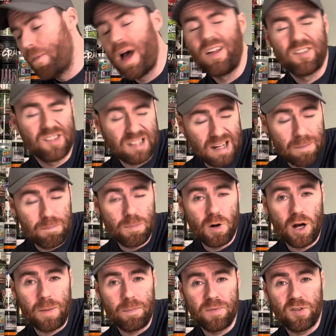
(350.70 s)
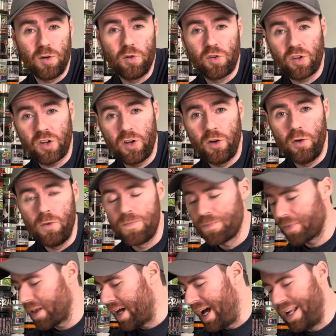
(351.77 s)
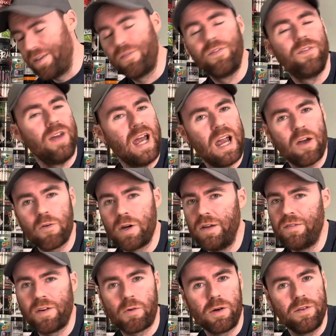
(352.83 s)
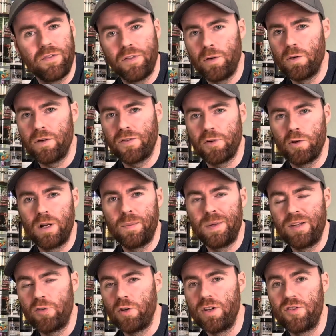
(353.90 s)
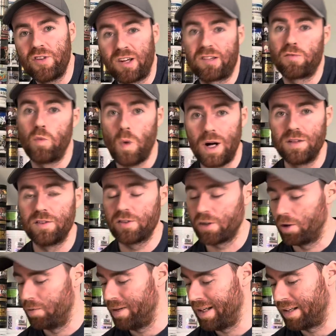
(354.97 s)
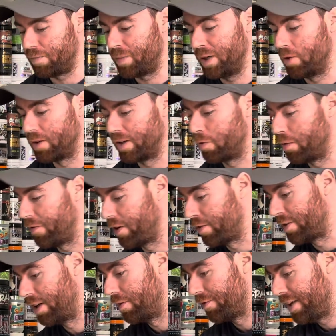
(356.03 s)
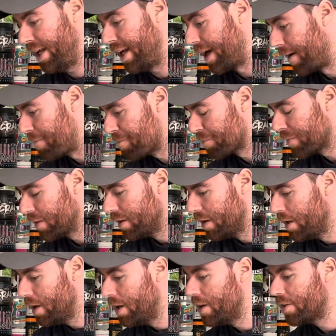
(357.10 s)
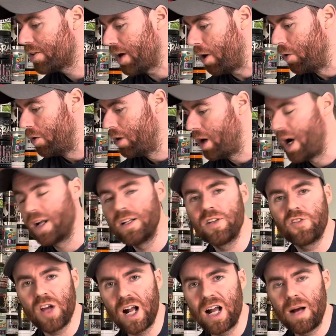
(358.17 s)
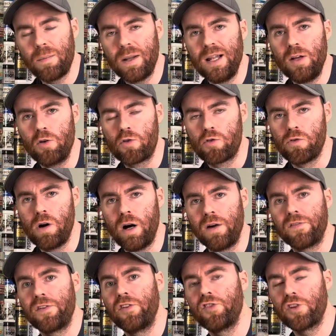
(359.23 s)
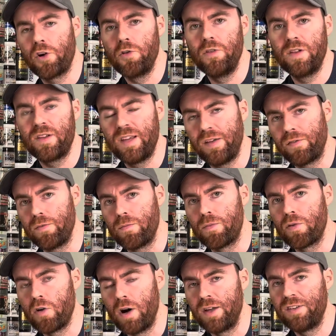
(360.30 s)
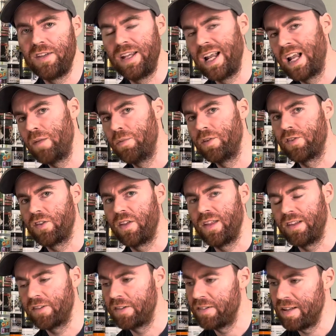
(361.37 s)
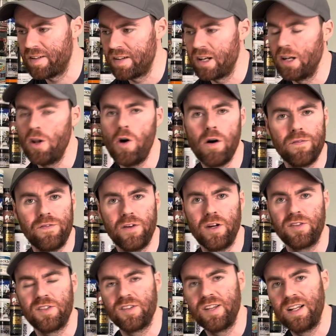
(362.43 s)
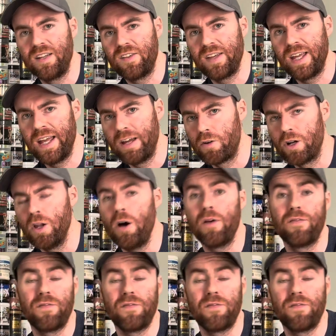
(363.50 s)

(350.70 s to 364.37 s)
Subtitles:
Some might do 2, and very, very few of you will be doing just 1 scoop. Let's be honest with ourselves here. So I'm going to chuck up a little graph to show you the different pricing elements to this, because there's a lot of versatility here, a lot of